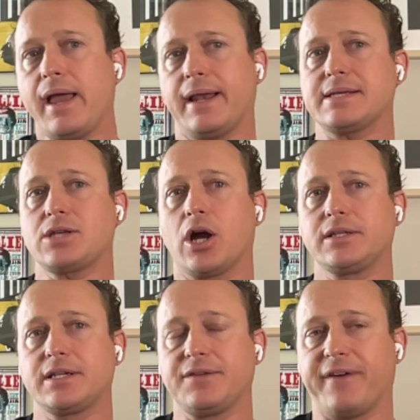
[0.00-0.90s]
And I
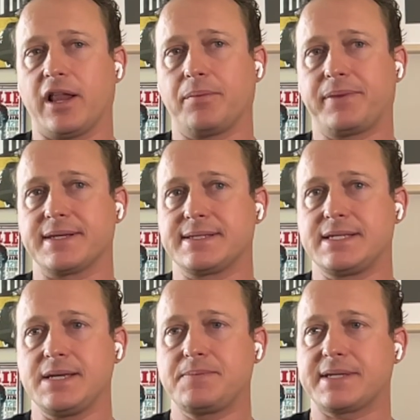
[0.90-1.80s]
started to develop this
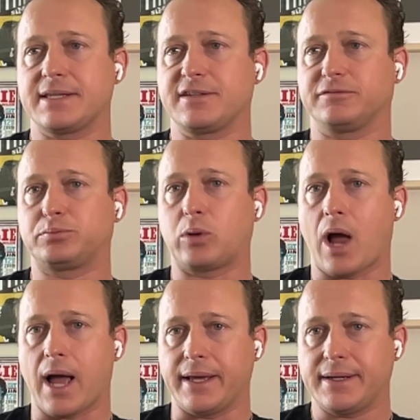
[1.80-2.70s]
deep sense of
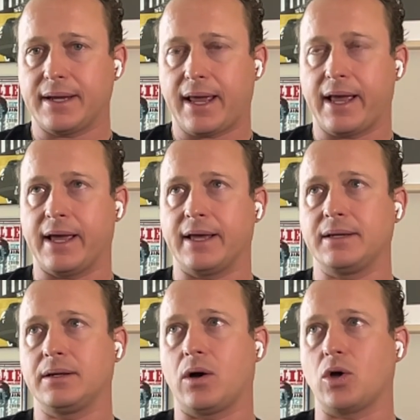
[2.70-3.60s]
pride.
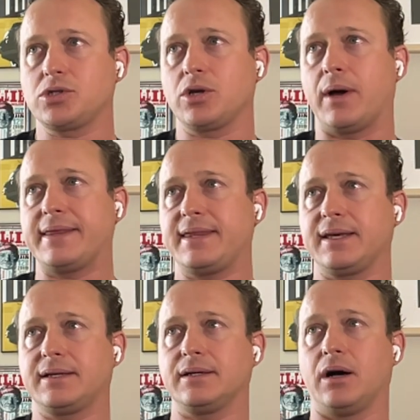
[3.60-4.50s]
And also, I
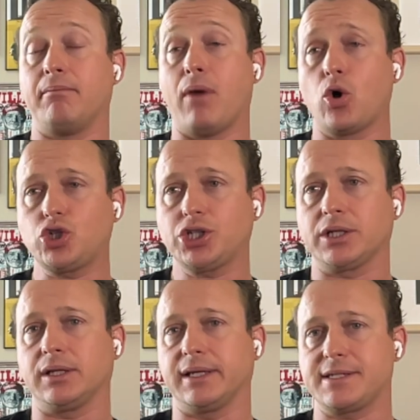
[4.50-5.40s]
think
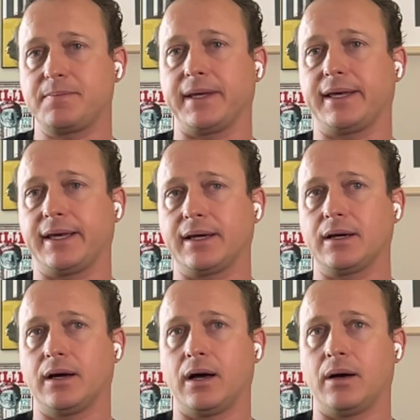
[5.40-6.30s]
emotionally
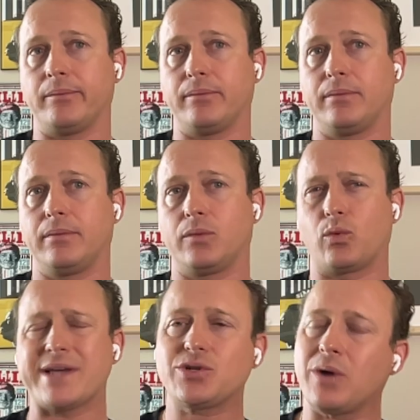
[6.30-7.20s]
speaking,
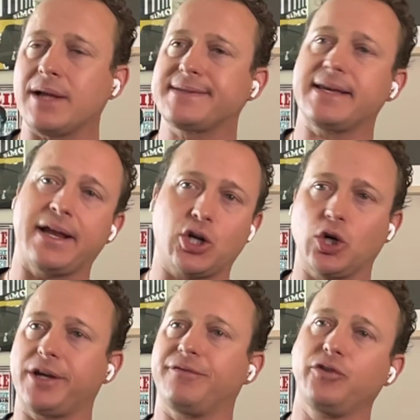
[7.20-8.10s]
restaurants and
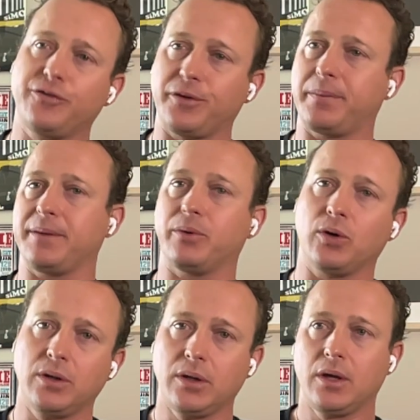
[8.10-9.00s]
cooking food for
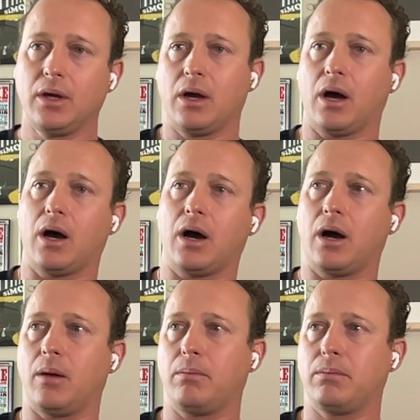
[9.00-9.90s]
people
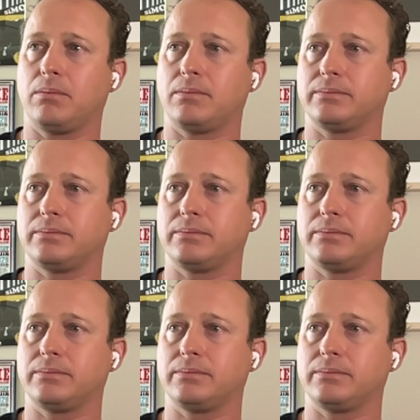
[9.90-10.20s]
um,